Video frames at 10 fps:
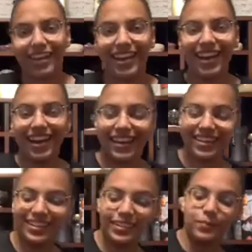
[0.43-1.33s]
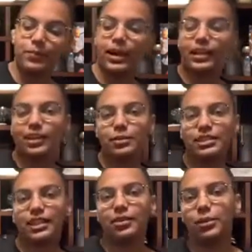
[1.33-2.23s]
Hi, my name is
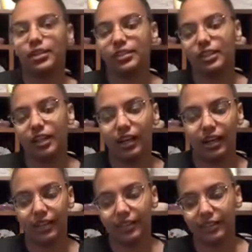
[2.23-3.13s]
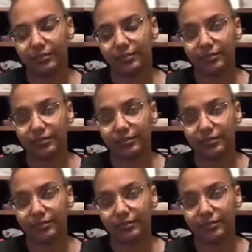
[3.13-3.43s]
Cameron.